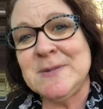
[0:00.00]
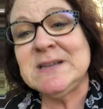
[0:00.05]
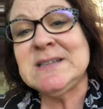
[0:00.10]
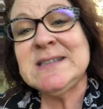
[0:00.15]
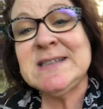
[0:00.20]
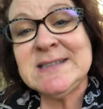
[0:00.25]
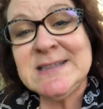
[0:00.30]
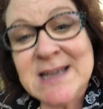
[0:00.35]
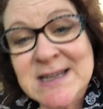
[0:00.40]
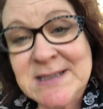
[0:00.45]

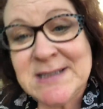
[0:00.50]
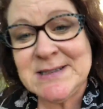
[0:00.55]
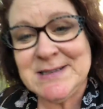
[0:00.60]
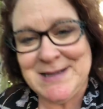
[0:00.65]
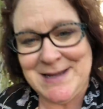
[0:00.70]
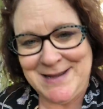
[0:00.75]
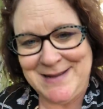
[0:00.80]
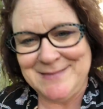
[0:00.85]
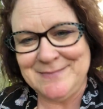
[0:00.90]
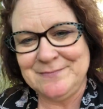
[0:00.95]

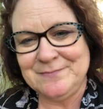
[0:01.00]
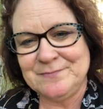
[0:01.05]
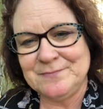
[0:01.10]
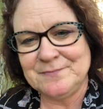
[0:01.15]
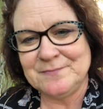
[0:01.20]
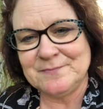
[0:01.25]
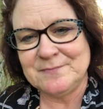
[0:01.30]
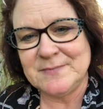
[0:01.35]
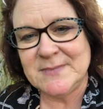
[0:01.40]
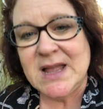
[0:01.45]
60
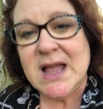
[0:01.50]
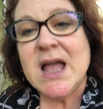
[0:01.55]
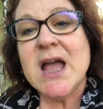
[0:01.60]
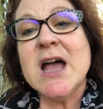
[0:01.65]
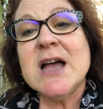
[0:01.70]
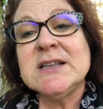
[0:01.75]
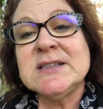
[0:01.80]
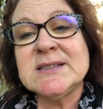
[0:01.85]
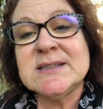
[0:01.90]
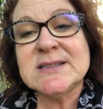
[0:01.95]

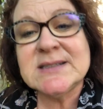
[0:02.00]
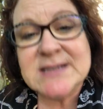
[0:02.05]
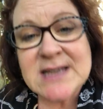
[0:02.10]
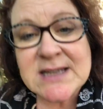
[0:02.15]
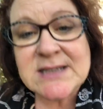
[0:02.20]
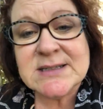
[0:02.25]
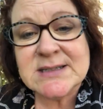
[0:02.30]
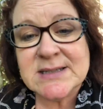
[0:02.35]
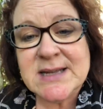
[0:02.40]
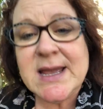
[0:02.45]

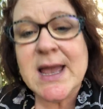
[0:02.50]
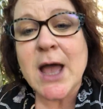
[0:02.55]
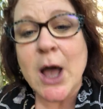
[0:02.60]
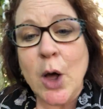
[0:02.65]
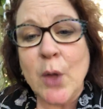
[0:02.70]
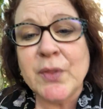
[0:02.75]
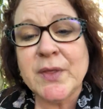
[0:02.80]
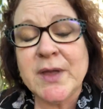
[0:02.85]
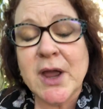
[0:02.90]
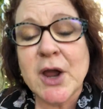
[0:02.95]

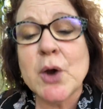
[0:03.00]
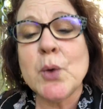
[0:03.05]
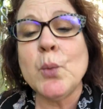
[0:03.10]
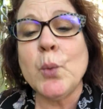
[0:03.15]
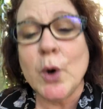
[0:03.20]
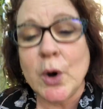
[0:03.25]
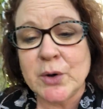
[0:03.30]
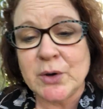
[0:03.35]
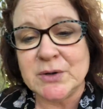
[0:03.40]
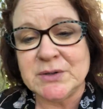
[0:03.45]
healthcare
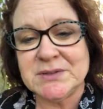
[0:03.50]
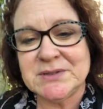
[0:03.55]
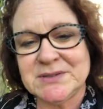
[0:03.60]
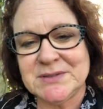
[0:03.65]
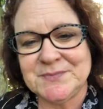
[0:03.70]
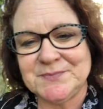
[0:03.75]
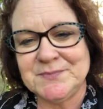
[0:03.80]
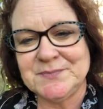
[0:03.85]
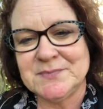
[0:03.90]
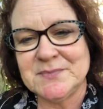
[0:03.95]

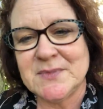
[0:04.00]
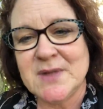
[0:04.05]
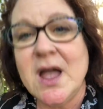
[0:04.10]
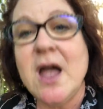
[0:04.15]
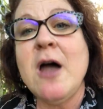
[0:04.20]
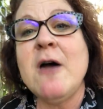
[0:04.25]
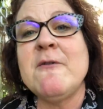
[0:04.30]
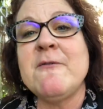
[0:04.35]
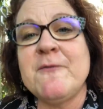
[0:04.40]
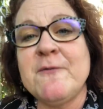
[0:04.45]
workers
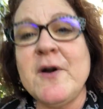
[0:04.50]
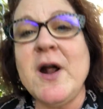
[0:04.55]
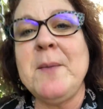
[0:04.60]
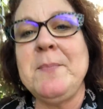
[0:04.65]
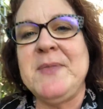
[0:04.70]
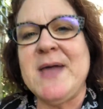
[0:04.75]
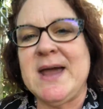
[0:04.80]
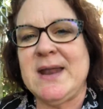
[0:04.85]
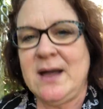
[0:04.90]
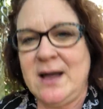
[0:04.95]
from
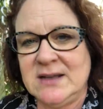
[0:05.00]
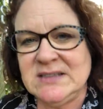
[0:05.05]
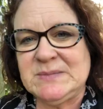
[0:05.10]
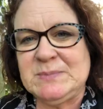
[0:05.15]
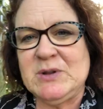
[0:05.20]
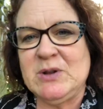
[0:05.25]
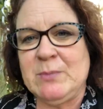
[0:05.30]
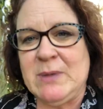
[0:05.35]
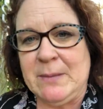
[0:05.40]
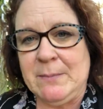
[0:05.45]
that
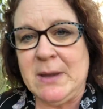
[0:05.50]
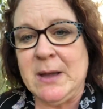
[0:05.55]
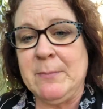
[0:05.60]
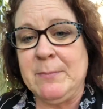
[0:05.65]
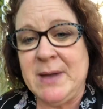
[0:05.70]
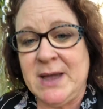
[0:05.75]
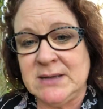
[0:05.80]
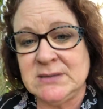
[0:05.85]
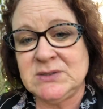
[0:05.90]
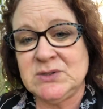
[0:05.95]
hospital my mom
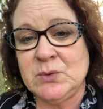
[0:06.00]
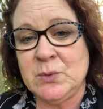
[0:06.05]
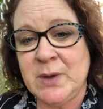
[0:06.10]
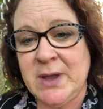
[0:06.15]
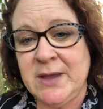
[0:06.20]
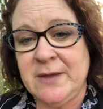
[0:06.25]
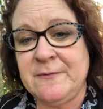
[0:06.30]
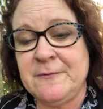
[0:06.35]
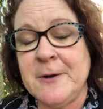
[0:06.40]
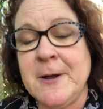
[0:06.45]
passed
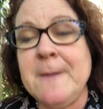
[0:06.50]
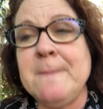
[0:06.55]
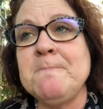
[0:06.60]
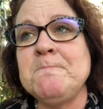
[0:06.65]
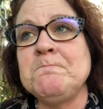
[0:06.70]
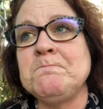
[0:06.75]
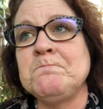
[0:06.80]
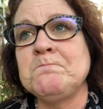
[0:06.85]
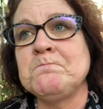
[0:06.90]
away from